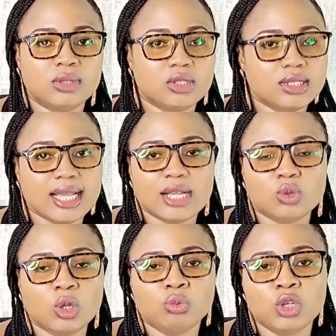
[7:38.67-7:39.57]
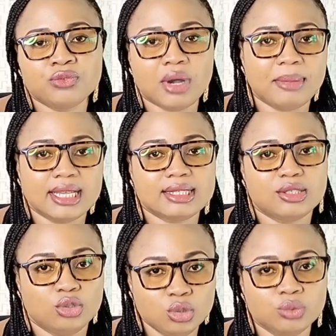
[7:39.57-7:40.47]
because that's what most farmers
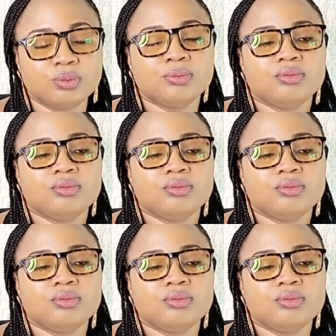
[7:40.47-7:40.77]
do.